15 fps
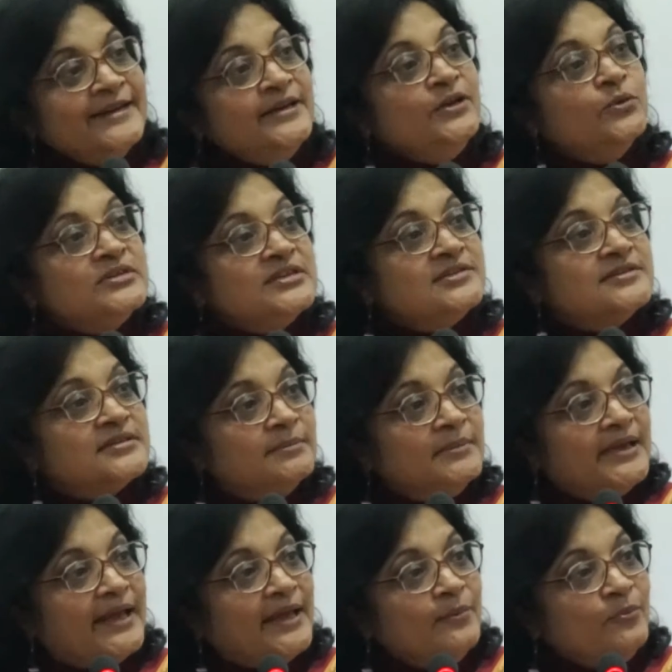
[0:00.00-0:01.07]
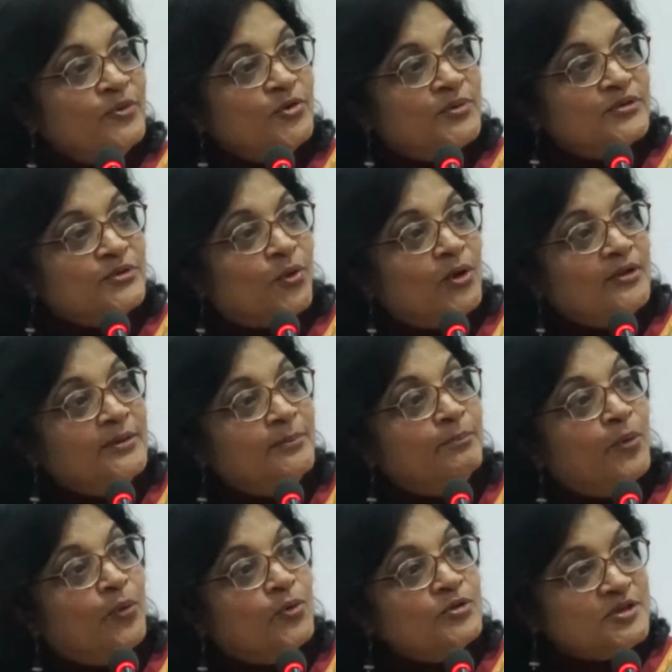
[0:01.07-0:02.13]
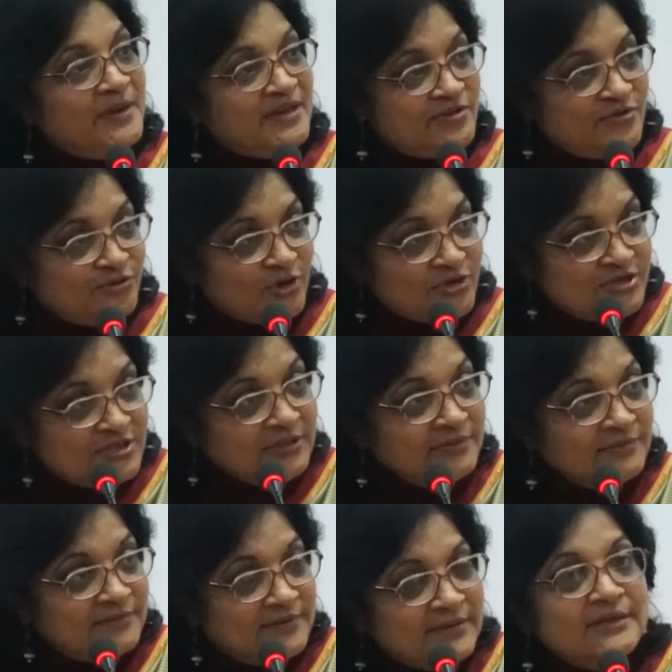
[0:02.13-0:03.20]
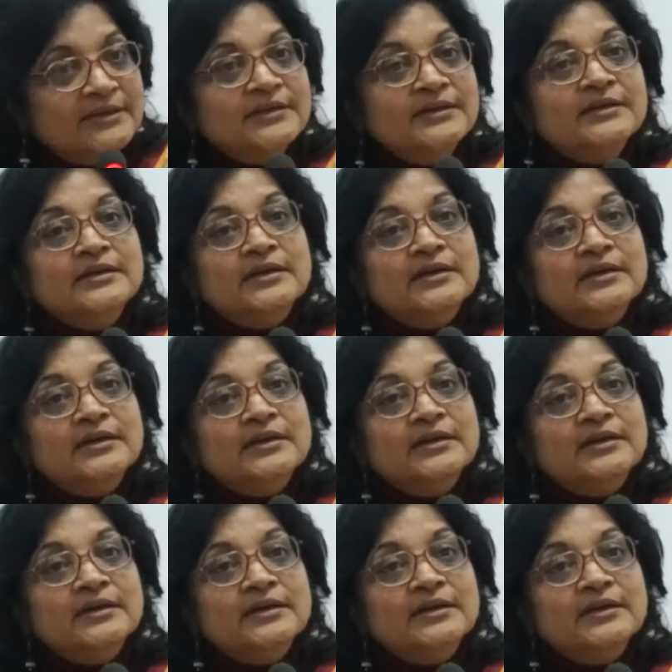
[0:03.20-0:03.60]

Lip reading: Suddenly a new system came, which was called the post-based roster,